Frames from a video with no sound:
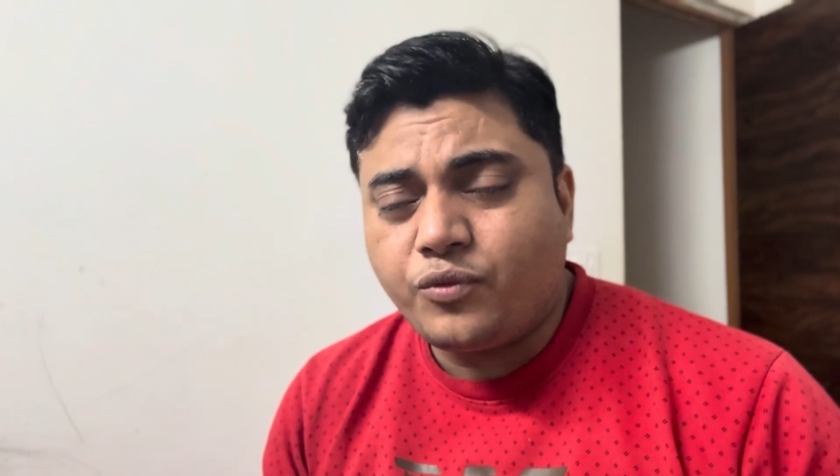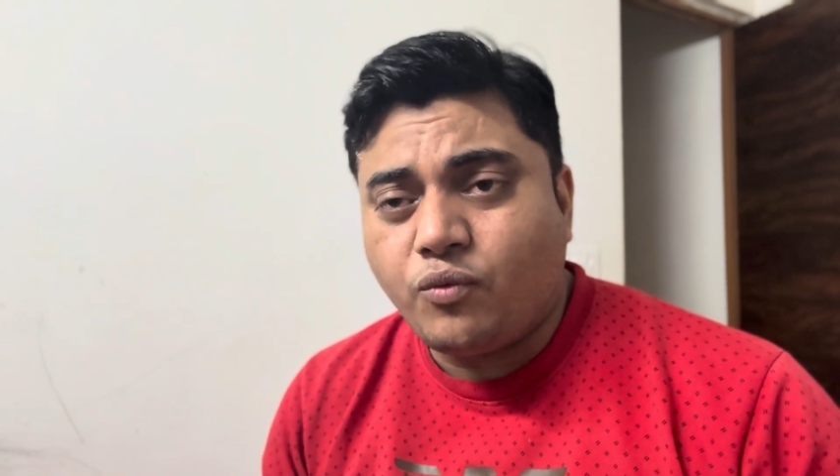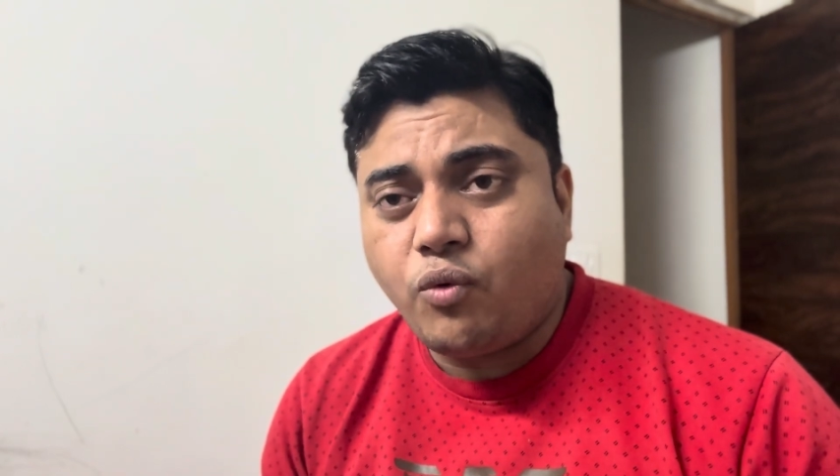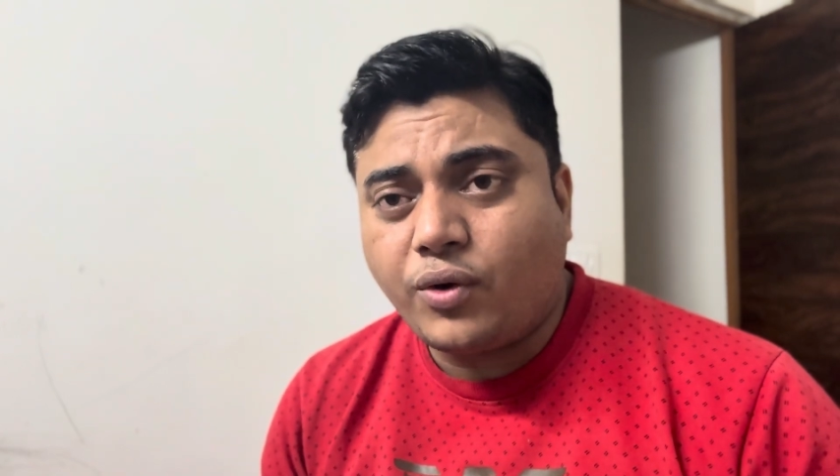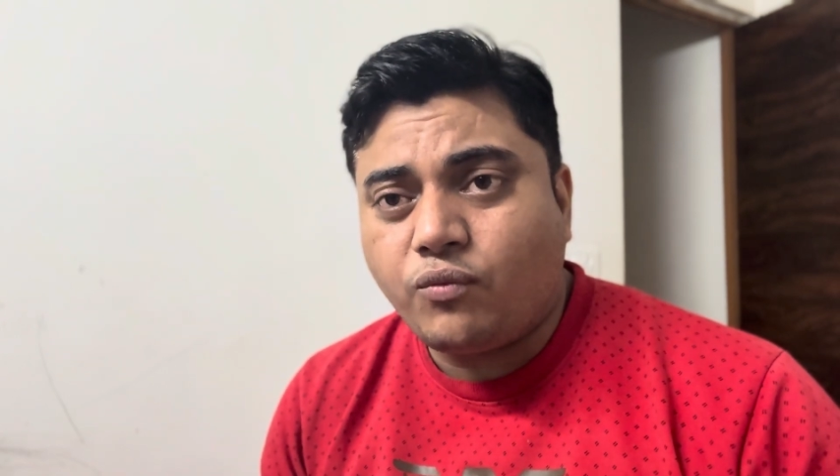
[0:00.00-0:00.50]

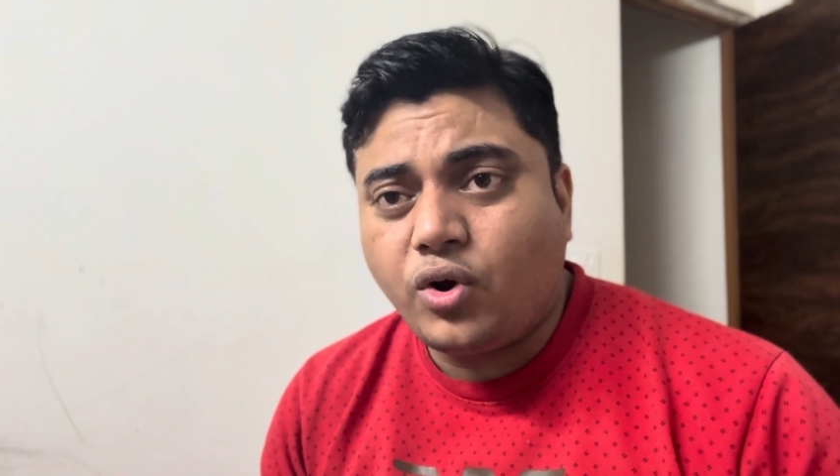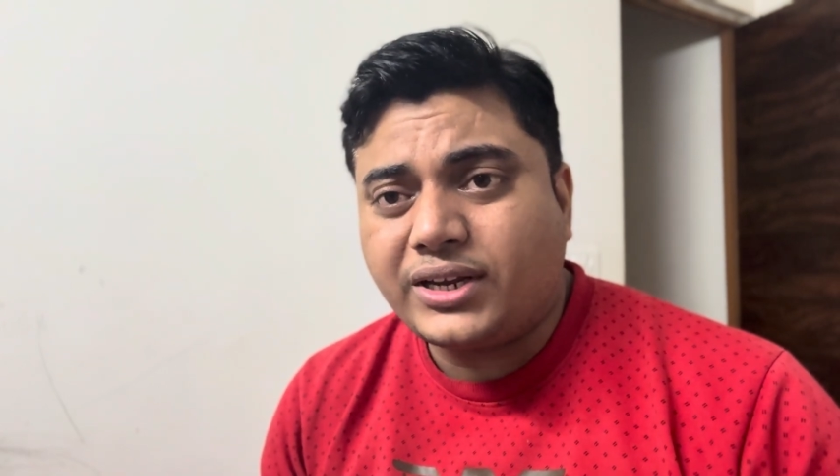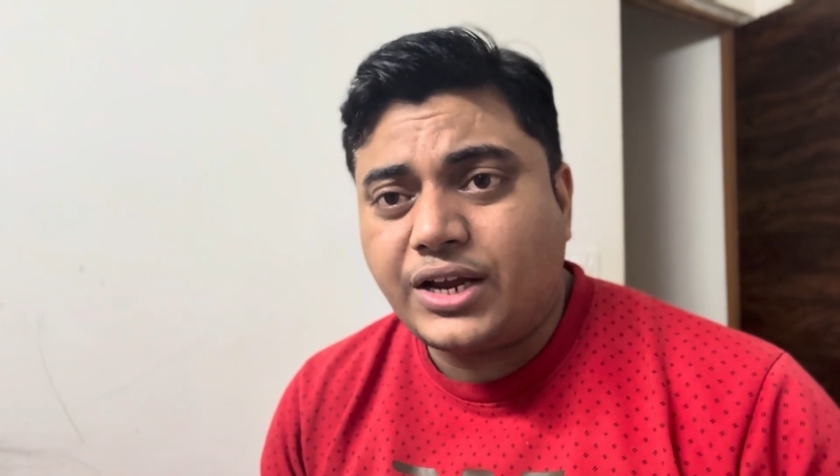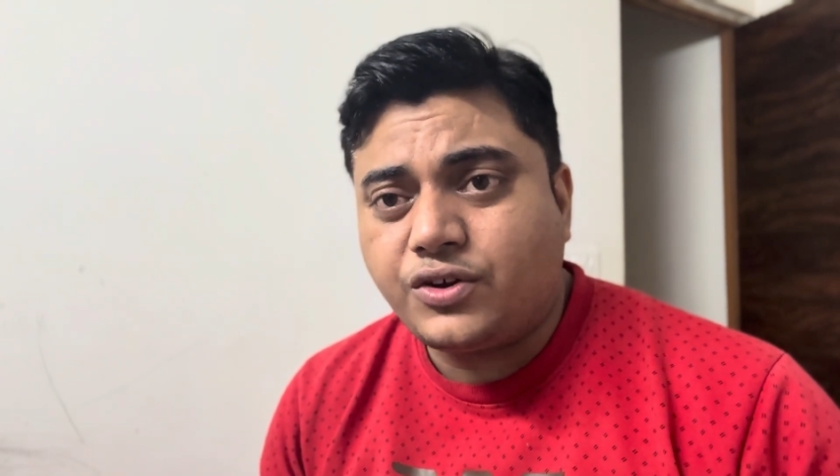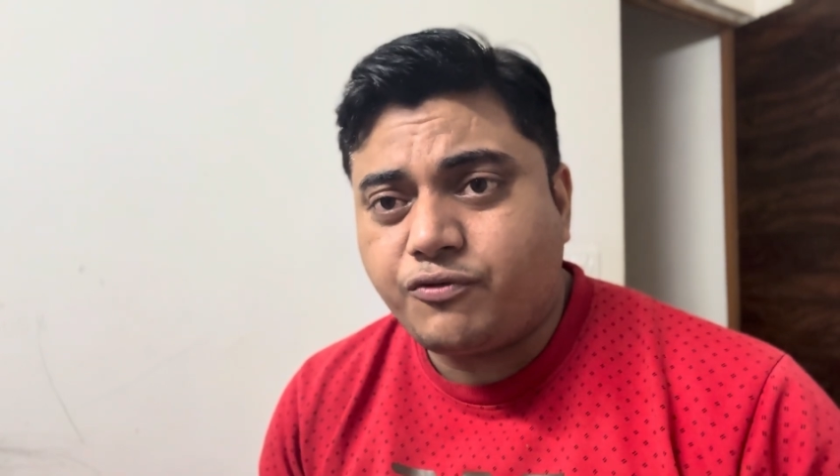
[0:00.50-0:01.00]

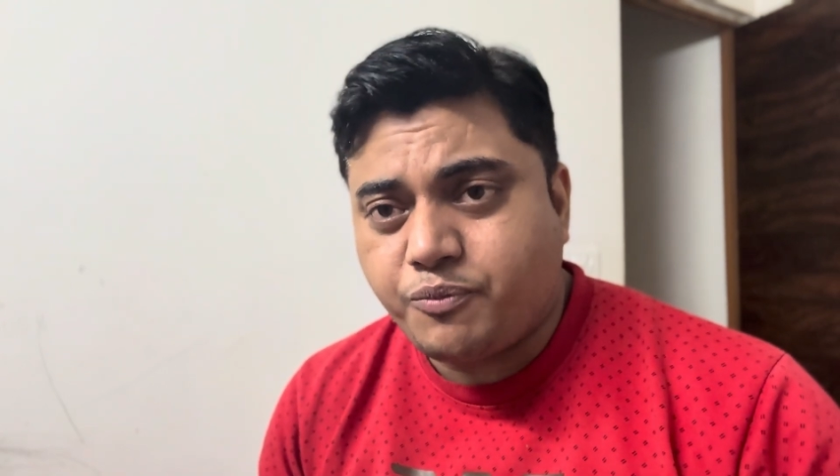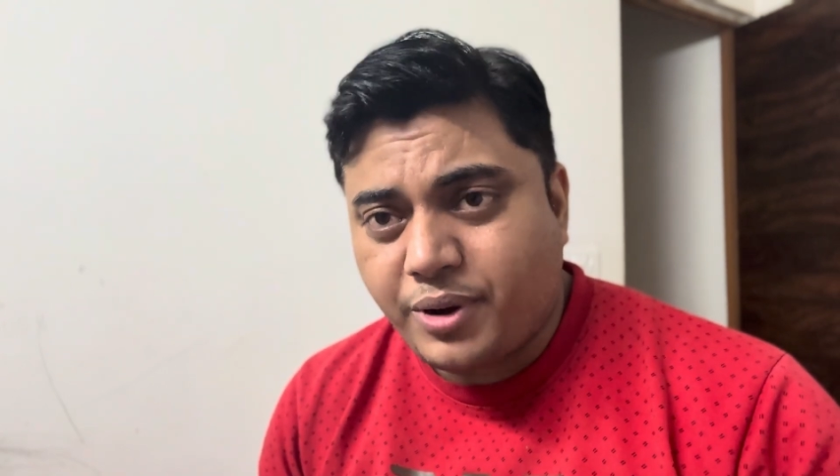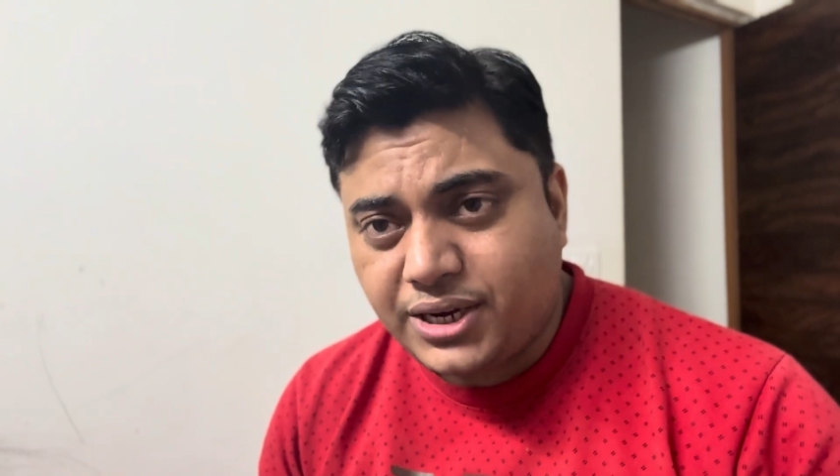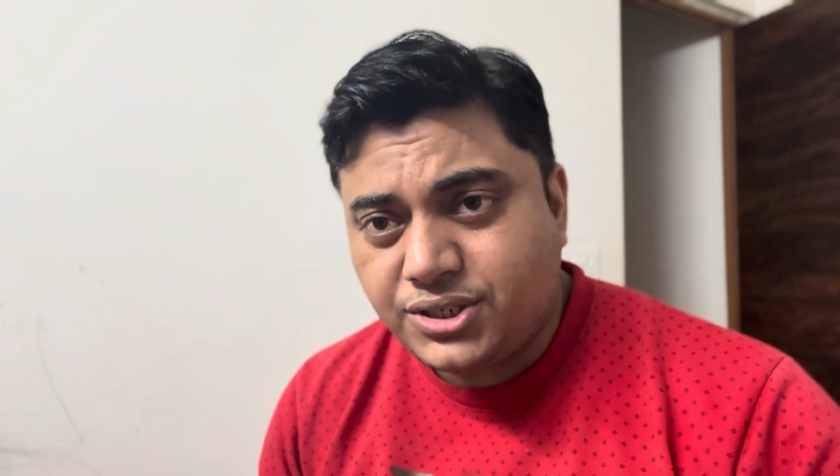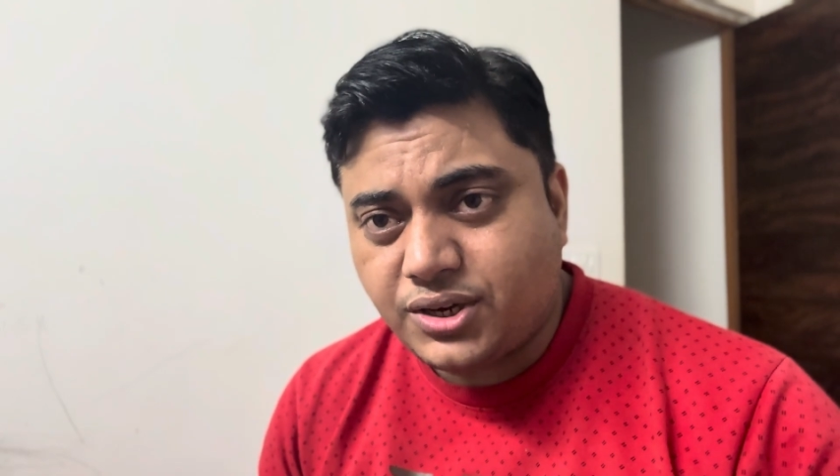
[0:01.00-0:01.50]
What kind of
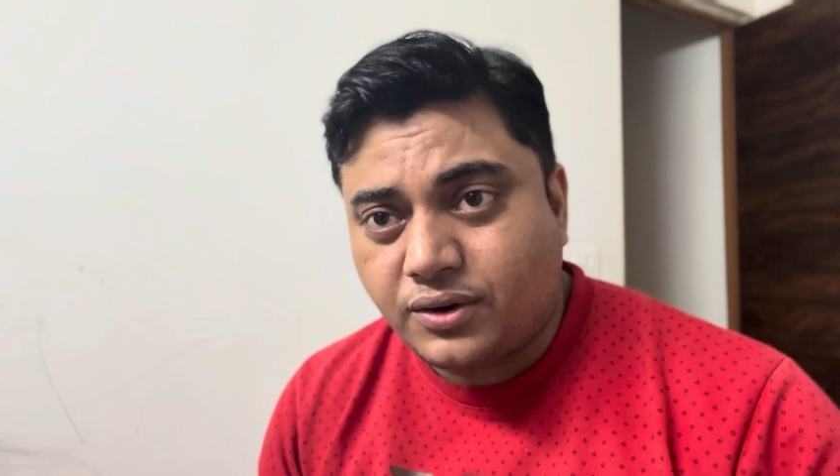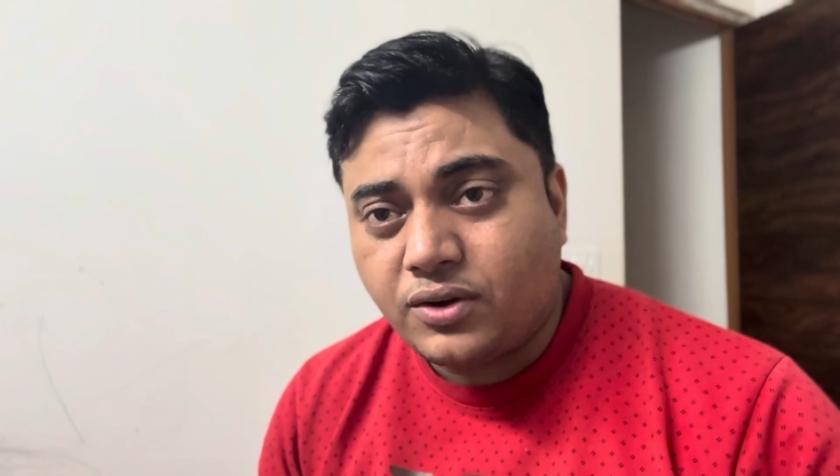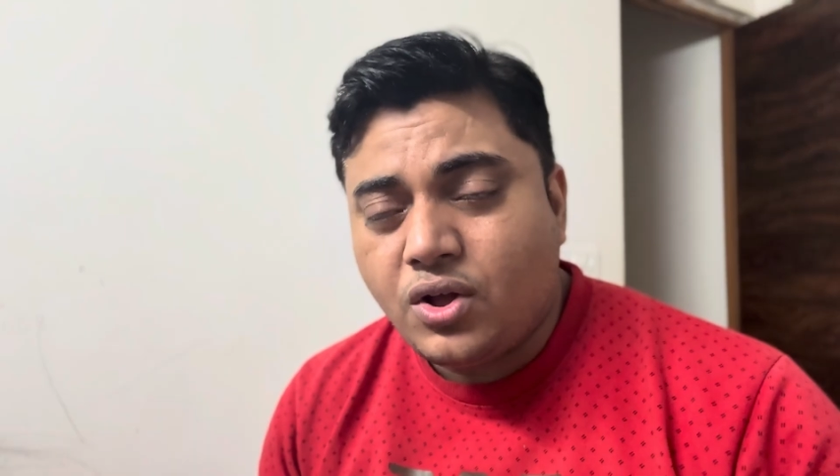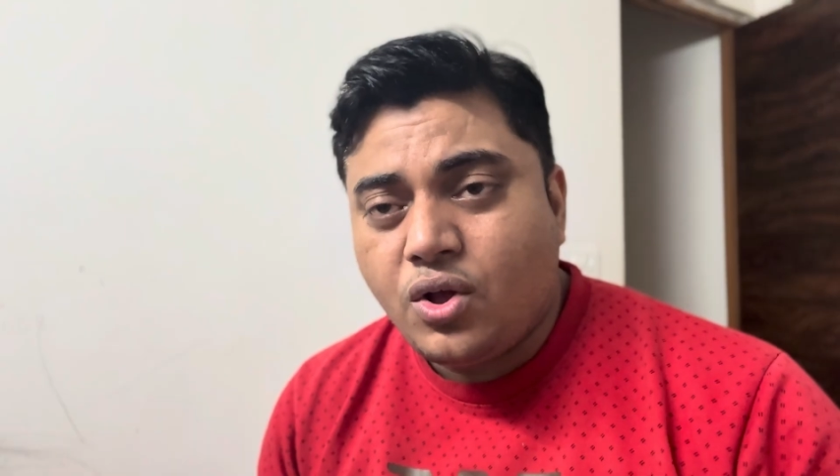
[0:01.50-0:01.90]
pressure,